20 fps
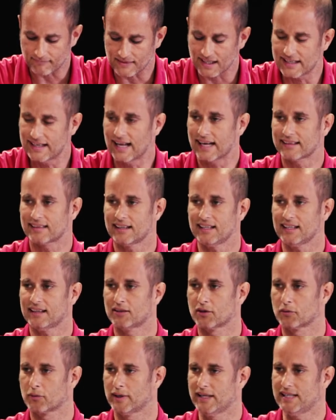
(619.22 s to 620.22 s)
And I think
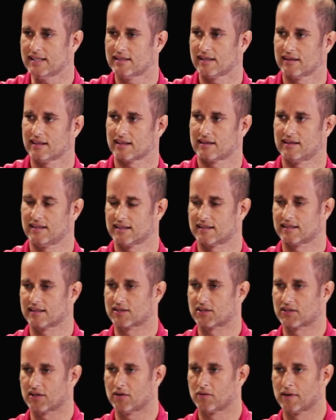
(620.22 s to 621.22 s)
the reason that this
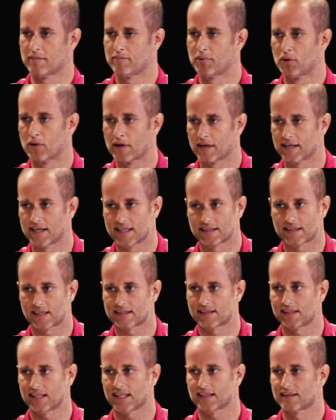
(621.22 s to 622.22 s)
is so important, as I
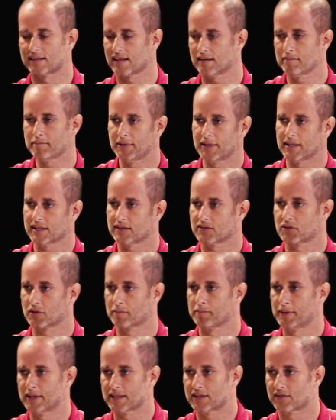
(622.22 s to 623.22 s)
said, some pits
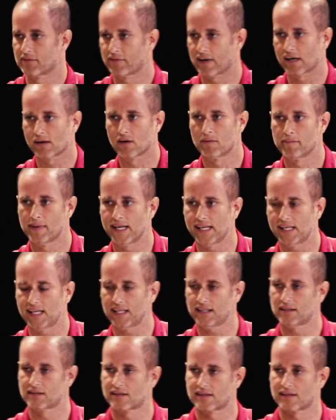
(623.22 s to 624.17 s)
are pits of our own making.